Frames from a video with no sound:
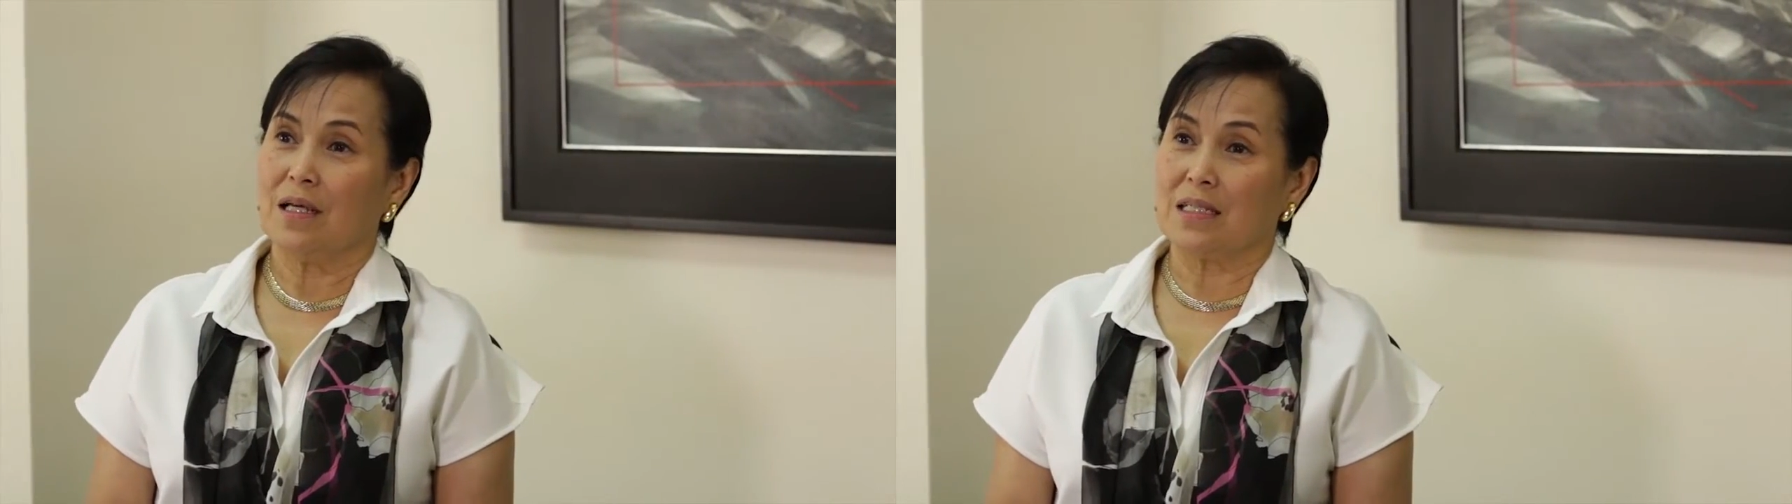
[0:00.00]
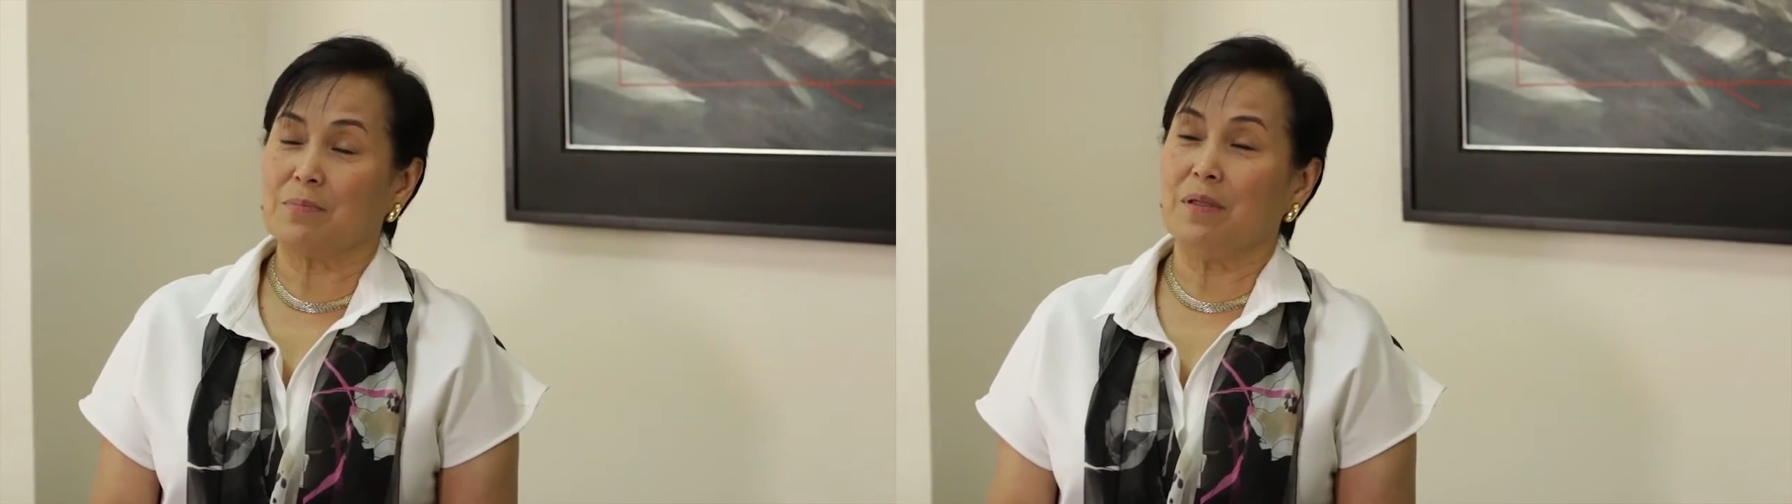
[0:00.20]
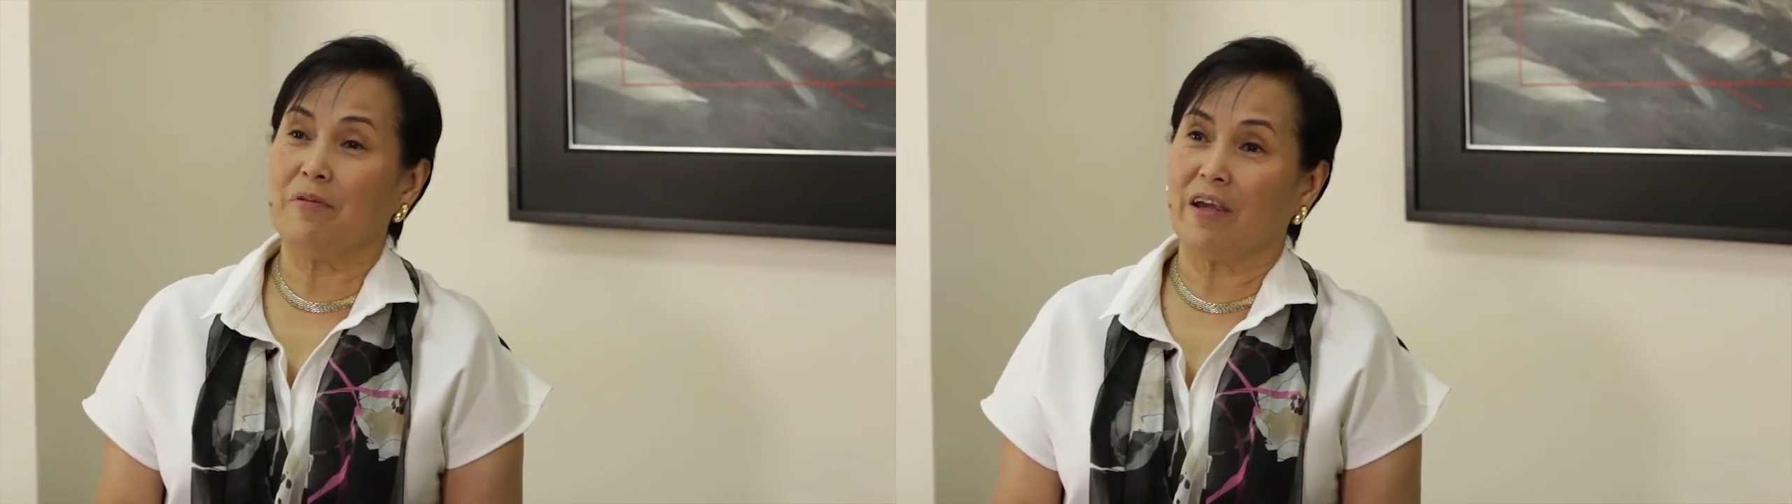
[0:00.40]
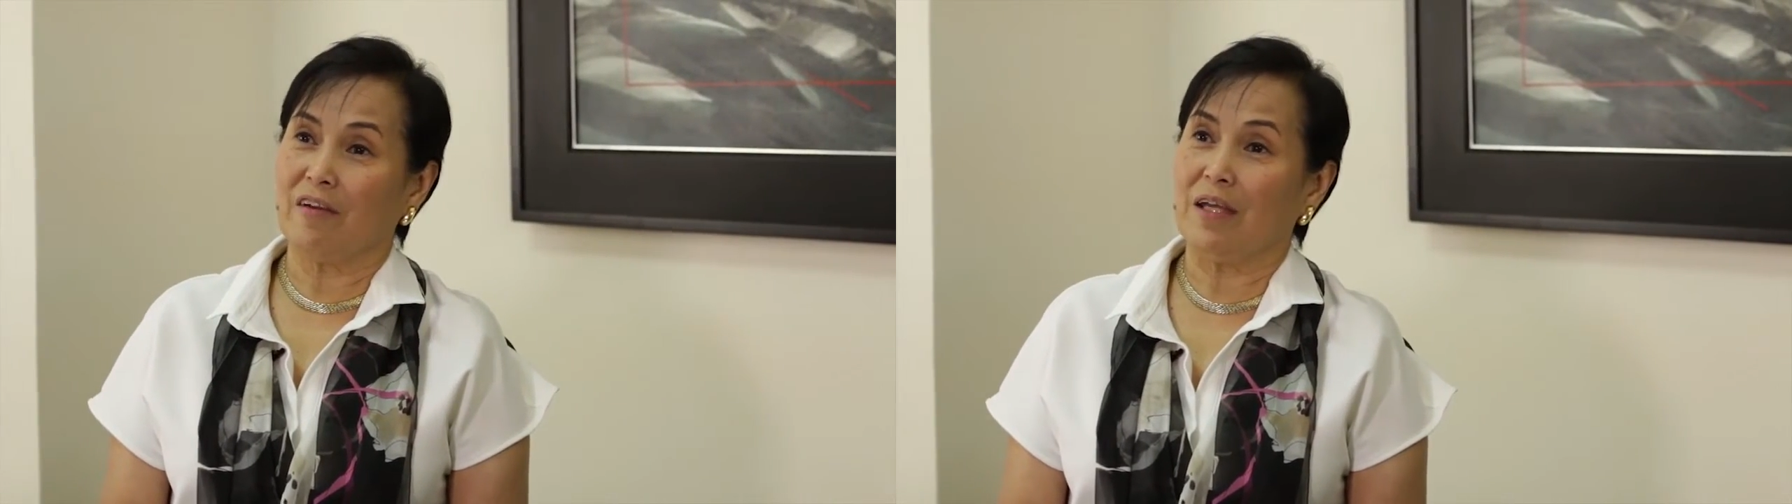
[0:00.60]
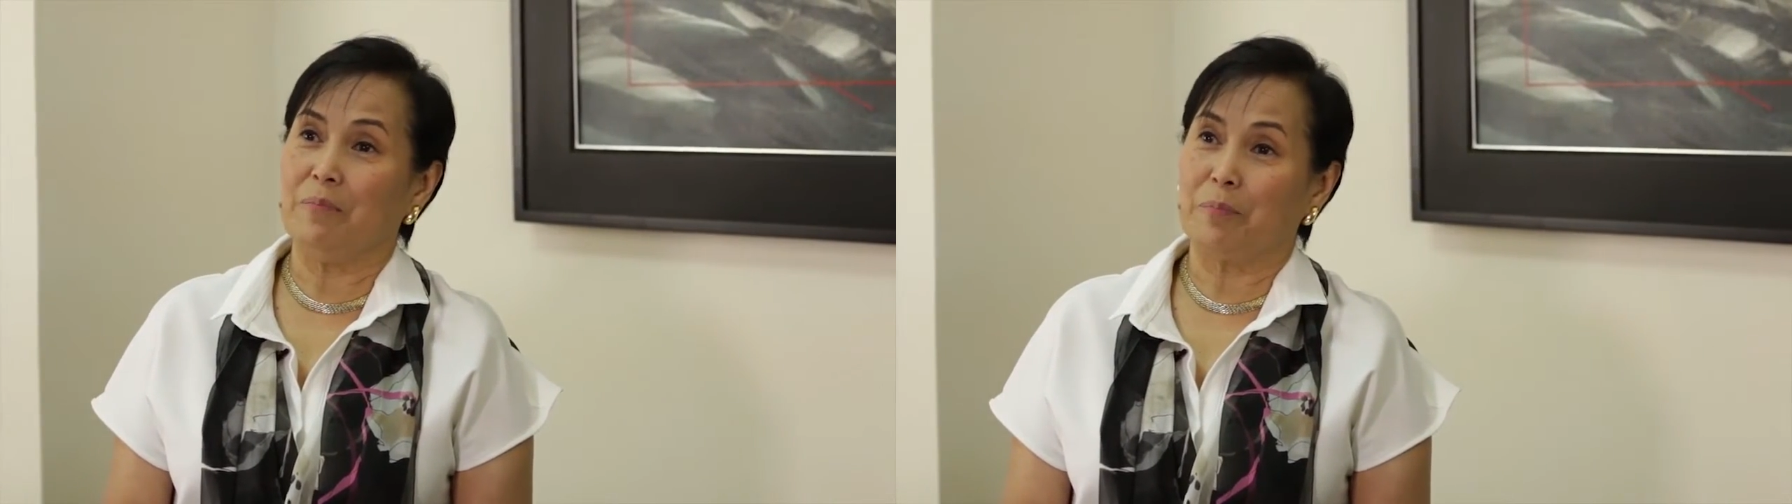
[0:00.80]
has been
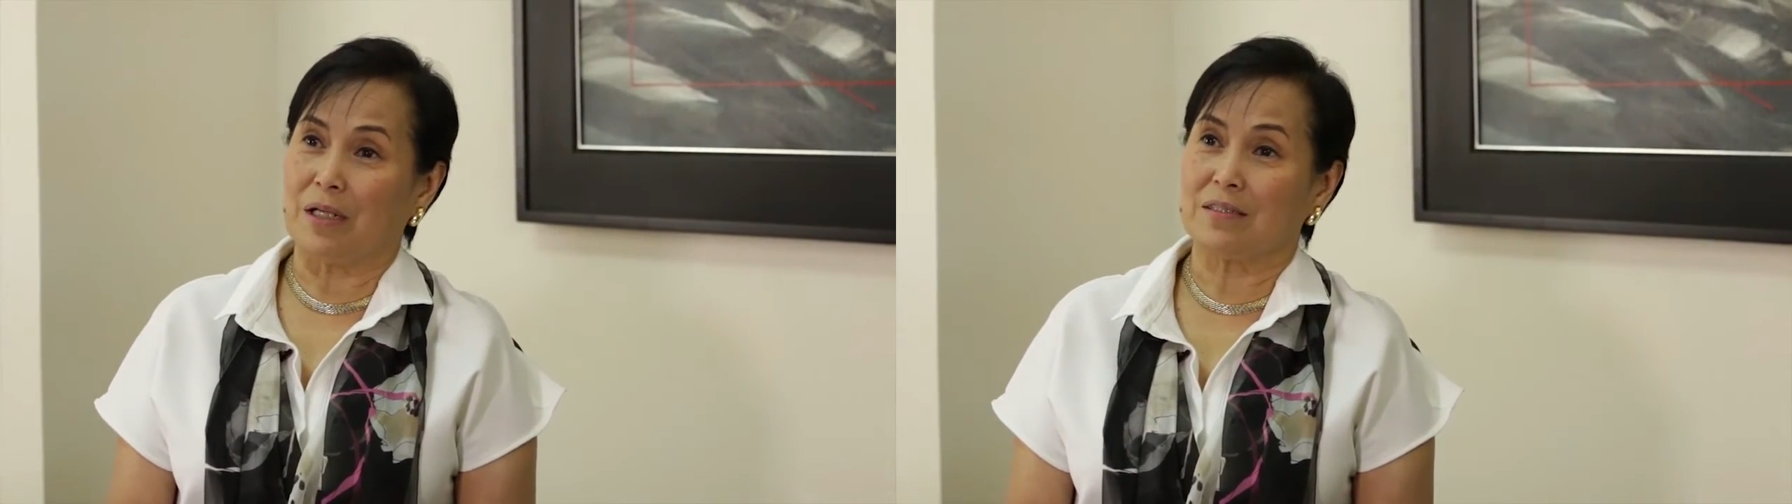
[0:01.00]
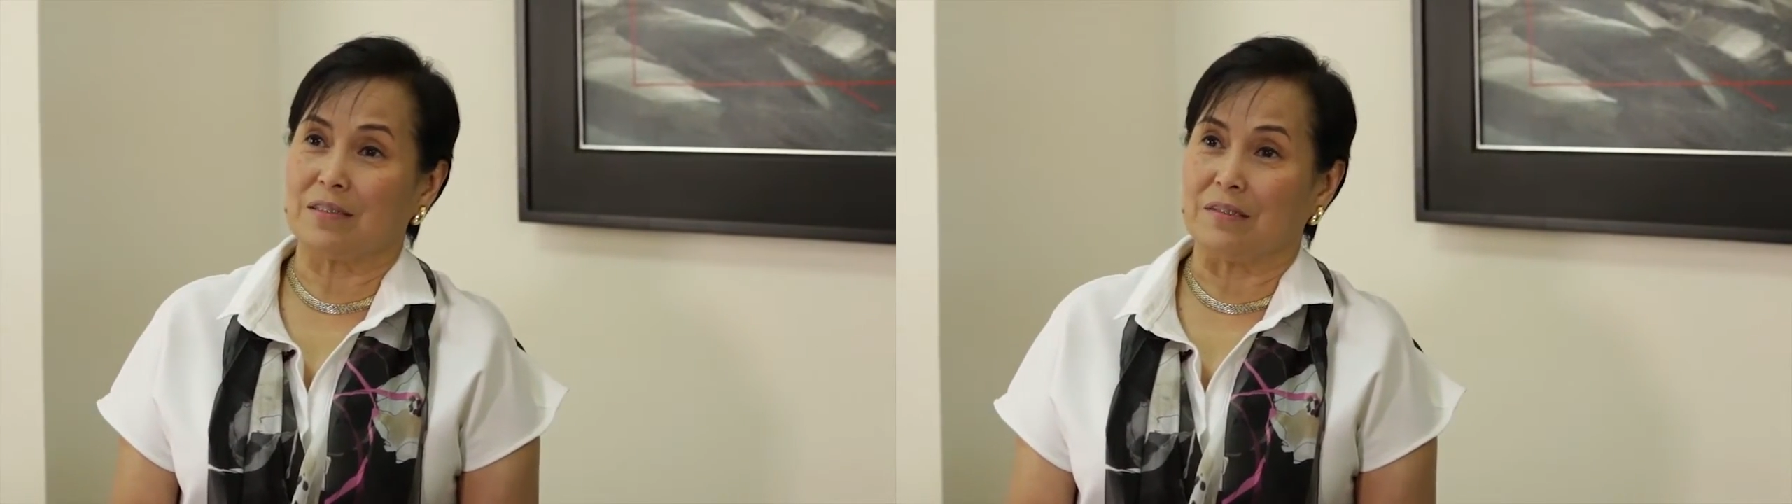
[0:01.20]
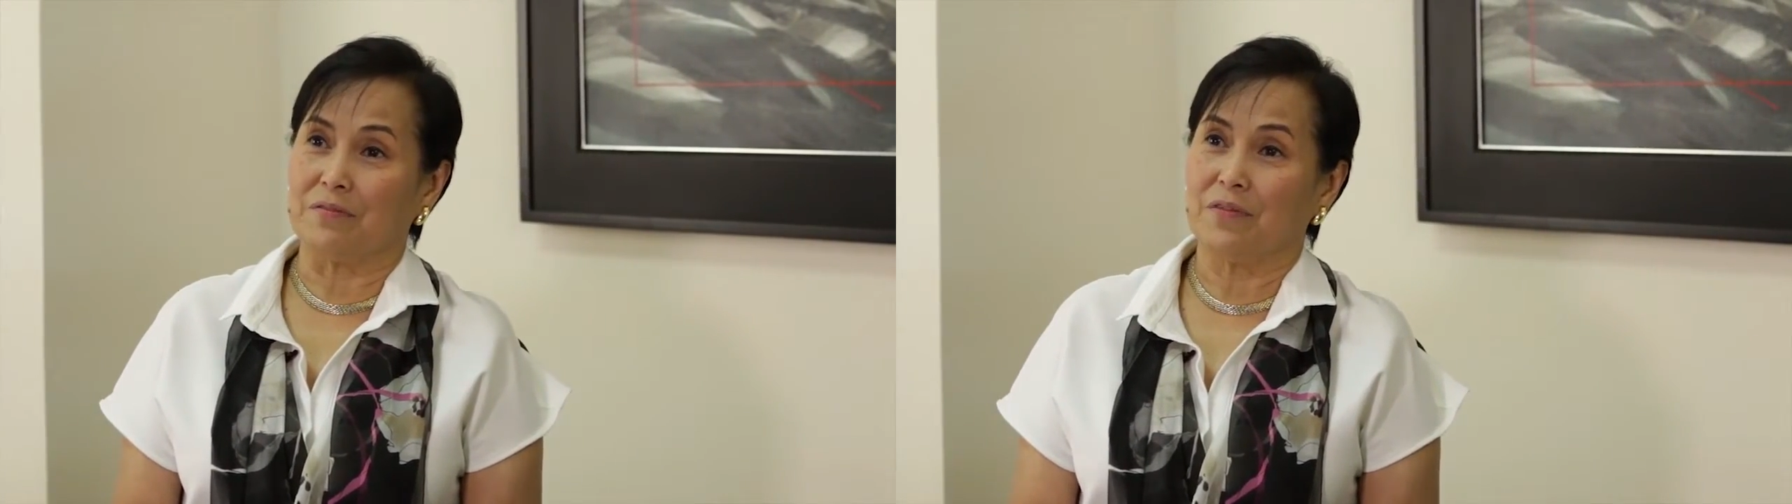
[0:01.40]
very impressive,